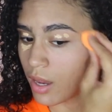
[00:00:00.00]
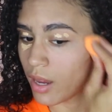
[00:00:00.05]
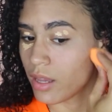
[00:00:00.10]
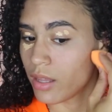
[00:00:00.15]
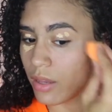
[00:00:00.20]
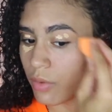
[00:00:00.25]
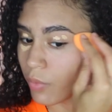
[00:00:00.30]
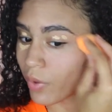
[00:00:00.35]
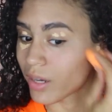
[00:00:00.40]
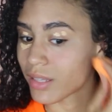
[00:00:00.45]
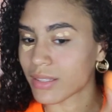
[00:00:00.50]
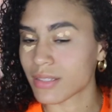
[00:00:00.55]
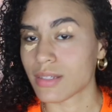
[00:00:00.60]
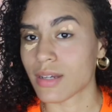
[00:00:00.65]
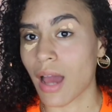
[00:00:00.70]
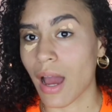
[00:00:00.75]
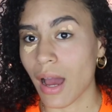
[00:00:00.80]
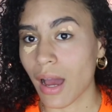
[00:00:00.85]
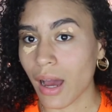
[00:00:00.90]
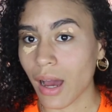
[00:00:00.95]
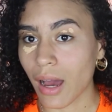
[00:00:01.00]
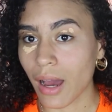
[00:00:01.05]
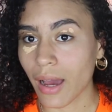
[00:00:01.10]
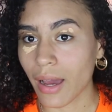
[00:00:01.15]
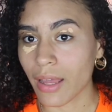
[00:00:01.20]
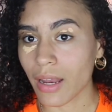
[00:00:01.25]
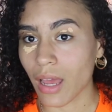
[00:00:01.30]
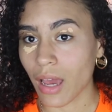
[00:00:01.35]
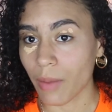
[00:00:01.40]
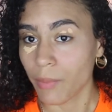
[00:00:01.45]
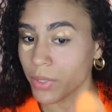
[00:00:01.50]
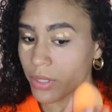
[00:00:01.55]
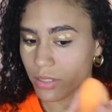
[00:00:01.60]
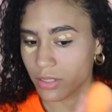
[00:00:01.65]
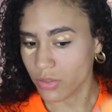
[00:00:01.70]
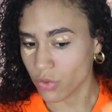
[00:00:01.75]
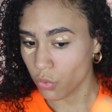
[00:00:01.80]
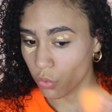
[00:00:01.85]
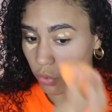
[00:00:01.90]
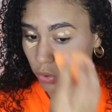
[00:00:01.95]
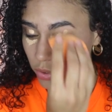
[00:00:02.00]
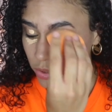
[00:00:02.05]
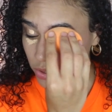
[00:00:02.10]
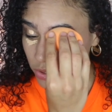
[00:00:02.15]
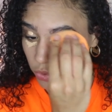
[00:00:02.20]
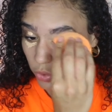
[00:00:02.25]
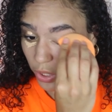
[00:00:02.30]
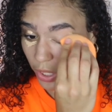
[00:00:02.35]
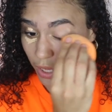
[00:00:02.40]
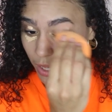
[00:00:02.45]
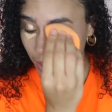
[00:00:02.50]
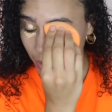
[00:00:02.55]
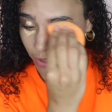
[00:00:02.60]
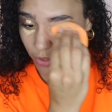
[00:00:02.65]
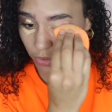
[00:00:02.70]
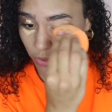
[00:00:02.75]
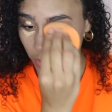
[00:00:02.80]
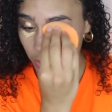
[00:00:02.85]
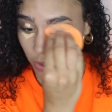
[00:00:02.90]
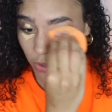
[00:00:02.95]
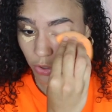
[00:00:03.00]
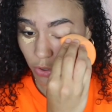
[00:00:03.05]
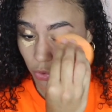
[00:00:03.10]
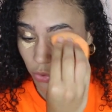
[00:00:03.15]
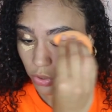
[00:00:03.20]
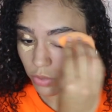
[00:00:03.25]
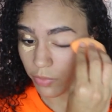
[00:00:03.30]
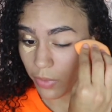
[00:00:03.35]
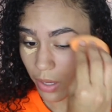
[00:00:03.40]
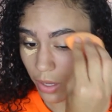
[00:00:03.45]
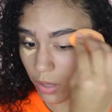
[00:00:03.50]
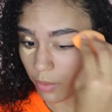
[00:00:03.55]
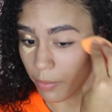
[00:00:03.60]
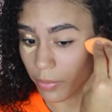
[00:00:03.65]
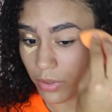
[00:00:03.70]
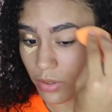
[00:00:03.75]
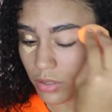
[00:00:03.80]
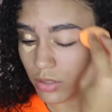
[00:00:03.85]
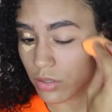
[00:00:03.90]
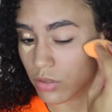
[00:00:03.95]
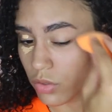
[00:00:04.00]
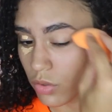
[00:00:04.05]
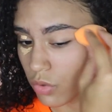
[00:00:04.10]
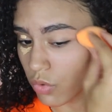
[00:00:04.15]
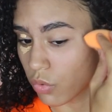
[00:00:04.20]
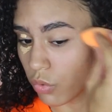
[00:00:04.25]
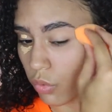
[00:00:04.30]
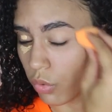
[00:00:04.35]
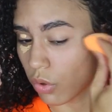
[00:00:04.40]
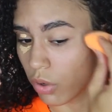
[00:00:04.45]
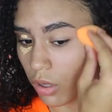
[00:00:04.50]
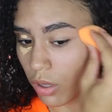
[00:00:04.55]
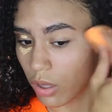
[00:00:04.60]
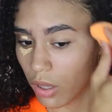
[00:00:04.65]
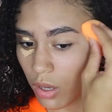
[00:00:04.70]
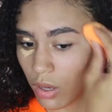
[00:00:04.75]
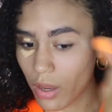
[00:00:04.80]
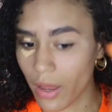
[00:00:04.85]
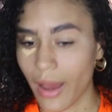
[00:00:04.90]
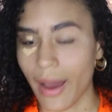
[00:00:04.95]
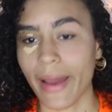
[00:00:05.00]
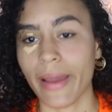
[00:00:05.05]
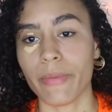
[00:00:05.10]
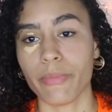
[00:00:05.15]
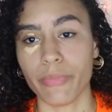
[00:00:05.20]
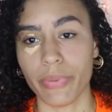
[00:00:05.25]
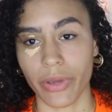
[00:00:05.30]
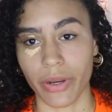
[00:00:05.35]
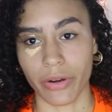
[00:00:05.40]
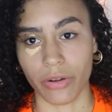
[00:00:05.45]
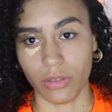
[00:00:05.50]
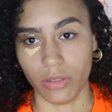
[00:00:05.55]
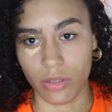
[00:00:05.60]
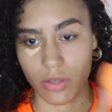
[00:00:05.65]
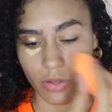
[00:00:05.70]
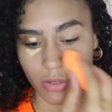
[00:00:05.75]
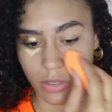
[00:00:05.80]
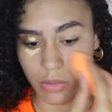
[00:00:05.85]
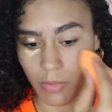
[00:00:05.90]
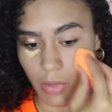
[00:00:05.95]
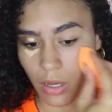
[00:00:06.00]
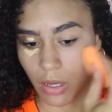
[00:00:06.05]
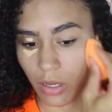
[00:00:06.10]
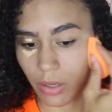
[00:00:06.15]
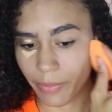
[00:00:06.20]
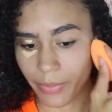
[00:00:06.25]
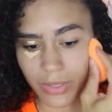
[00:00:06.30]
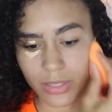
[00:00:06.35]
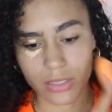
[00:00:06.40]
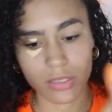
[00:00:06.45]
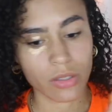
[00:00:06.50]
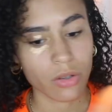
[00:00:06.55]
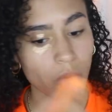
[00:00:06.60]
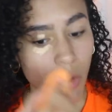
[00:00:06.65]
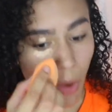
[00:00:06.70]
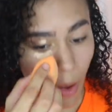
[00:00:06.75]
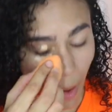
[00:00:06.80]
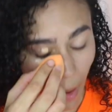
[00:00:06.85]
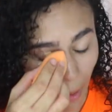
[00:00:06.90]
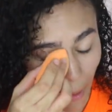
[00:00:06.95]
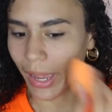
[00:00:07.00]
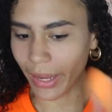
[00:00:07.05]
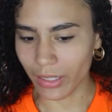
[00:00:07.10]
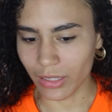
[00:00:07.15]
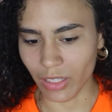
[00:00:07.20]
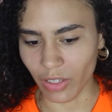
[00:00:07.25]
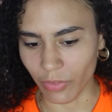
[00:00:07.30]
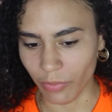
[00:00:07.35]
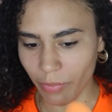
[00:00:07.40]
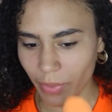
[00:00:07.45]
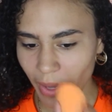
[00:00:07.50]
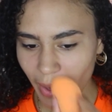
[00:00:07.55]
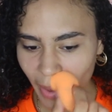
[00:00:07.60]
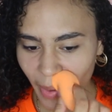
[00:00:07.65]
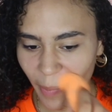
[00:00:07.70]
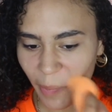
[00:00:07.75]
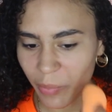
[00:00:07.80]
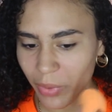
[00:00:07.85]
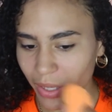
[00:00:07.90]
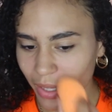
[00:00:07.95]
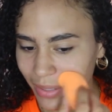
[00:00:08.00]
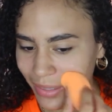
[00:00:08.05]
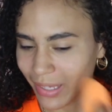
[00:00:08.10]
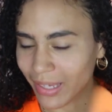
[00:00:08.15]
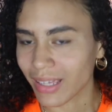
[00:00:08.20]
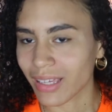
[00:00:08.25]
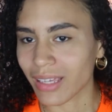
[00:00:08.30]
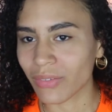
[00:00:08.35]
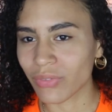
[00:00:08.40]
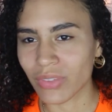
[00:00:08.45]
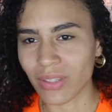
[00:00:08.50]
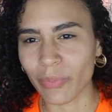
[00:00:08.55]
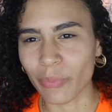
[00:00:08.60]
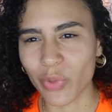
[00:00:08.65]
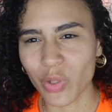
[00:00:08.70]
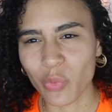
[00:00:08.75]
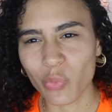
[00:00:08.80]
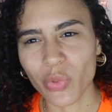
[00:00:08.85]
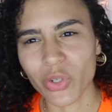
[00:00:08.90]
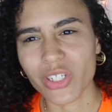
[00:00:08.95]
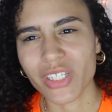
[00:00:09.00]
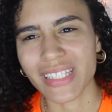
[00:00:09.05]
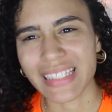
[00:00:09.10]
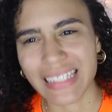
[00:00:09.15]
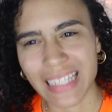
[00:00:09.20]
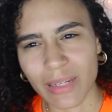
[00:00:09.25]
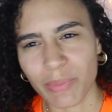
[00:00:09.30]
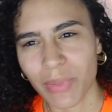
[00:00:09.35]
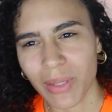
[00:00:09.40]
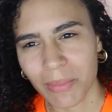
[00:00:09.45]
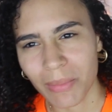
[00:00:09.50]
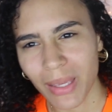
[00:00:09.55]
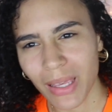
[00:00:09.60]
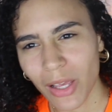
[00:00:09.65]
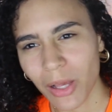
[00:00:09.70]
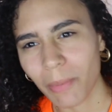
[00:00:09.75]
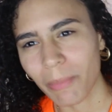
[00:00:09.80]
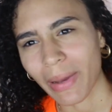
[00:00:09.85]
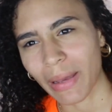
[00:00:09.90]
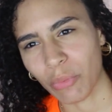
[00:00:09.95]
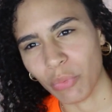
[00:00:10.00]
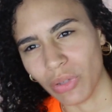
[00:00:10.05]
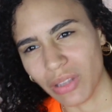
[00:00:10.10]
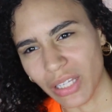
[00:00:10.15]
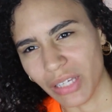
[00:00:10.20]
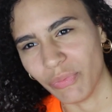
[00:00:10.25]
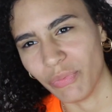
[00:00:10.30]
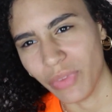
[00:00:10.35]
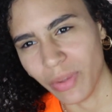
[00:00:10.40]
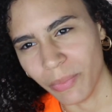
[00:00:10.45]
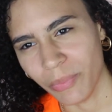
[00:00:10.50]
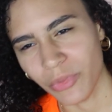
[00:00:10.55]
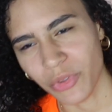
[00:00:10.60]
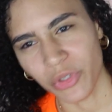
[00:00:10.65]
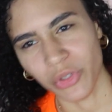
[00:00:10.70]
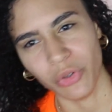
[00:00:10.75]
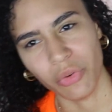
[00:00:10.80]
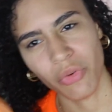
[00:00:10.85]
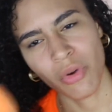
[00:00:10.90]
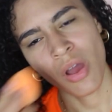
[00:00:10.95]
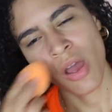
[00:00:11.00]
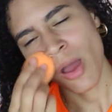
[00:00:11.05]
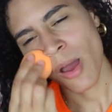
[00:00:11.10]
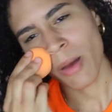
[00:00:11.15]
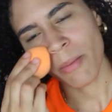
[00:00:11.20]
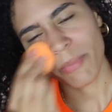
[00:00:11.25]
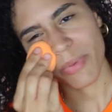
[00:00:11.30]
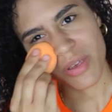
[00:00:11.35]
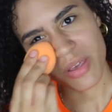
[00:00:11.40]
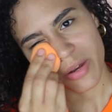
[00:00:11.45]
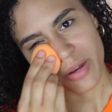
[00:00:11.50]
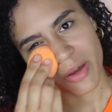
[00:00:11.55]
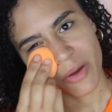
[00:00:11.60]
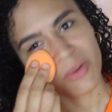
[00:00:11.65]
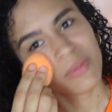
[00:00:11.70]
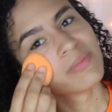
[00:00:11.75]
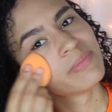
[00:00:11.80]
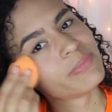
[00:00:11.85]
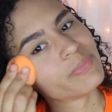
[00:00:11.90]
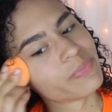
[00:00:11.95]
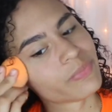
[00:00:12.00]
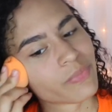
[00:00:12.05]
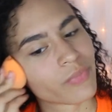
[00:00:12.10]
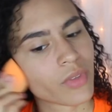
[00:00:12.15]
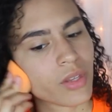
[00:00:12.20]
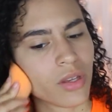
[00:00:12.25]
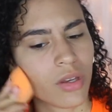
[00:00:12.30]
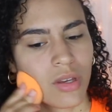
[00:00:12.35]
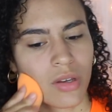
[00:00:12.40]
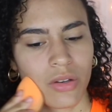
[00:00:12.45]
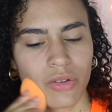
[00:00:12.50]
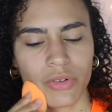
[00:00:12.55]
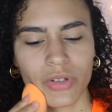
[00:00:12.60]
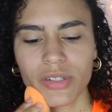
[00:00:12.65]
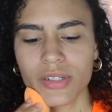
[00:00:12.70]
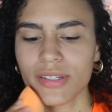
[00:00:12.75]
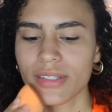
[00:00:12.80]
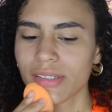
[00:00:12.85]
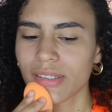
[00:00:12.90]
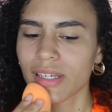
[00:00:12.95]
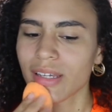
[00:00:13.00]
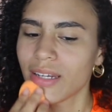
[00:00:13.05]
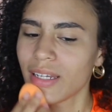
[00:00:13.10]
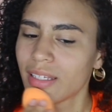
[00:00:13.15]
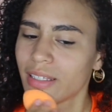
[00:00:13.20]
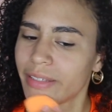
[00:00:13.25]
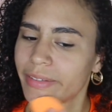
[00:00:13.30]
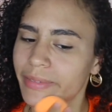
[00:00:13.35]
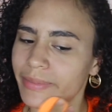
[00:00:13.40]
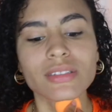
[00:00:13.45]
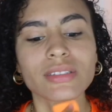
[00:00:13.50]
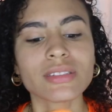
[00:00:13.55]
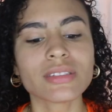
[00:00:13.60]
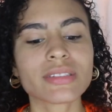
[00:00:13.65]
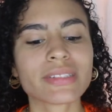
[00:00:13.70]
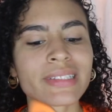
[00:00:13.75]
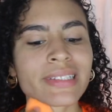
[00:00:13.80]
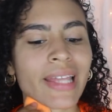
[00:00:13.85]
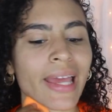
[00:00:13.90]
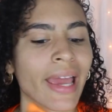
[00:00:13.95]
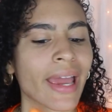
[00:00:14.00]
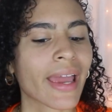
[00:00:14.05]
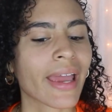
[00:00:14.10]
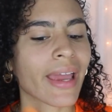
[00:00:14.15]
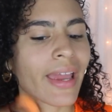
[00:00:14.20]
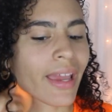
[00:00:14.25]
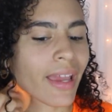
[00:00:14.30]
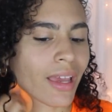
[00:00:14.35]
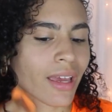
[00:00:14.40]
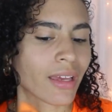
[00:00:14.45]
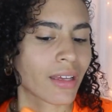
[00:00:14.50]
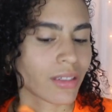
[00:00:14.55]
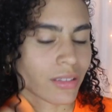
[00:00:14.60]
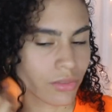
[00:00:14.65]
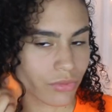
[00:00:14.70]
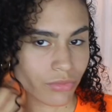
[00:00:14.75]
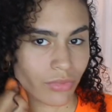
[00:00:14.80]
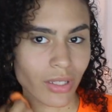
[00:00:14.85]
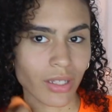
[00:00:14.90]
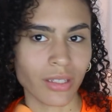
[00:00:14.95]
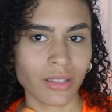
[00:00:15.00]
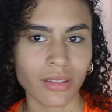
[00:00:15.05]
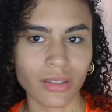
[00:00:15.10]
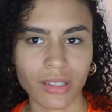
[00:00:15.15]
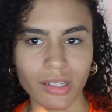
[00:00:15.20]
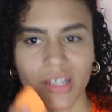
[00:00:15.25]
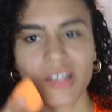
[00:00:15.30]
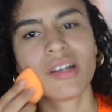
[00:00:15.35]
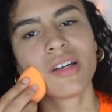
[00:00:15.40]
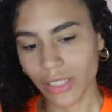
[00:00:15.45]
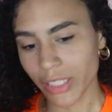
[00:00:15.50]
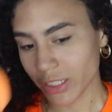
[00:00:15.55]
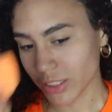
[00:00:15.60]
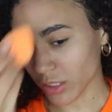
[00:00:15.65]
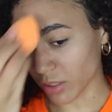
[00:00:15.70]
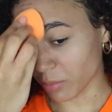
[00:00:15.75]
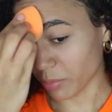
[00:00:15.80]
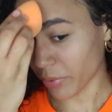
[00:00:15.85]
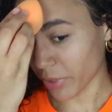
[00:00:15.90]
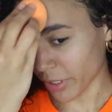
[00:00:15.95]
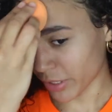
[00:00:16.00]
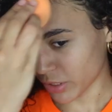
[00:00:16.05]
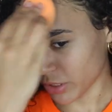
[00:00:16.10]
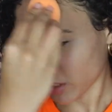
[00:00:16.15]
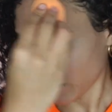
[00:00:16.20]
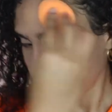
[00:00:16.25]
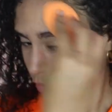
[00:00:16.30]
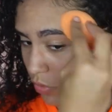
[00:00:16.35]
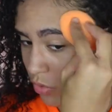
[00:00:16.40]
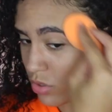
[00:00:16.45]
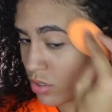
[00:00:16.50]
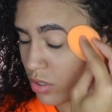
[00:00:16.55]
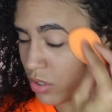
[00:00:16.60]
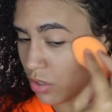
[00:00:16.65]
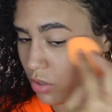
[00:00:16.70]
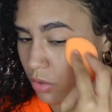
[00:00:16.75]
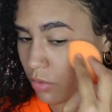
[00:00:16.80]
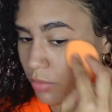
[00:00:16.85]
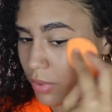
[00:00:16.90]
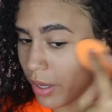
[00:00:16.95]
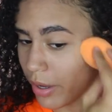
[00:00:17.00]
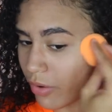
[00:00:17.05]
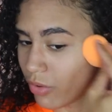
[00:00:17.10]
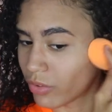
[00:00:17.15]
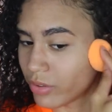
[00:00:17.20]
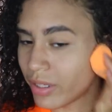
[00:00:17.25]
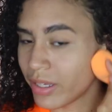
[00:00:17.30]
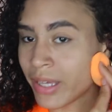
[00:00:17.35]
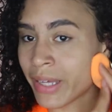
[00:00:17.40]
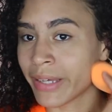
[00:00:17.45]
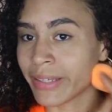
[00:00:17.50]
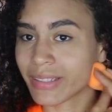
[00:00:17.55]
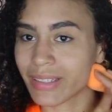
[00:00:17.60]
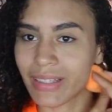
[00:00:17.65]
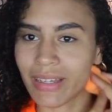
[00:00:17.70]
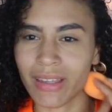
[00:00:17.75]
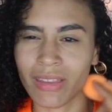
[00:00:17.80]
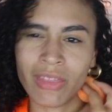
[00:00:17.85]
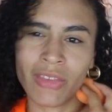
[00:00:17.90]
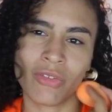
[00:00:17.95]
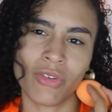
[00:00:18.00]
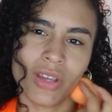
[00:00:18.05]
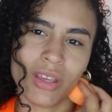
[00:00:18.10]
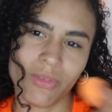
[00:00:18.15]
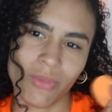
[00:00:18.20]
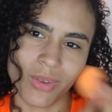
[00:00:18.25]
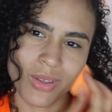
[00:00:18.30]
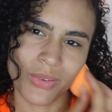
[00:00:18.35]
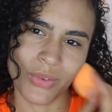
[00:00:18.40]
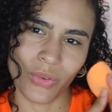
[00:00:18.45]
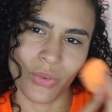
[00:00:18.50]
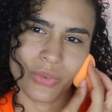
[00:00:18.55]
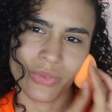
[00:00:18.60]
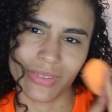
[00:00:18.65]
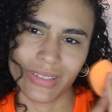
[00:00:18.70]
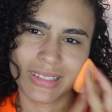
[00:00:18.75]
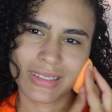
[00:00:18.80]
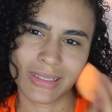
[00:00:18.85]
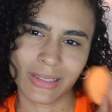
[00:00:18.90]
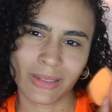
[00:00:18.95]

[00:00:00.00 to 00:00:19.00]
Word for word: And then when it's not hot, I'm in school, so like I don't use makeup in school. I barely use makeup in school. I love makeup, and like if someone were to send me makeup, I would love them too. But you know, we're just gonna stay in the little parts of YouTube that only has like 3 views.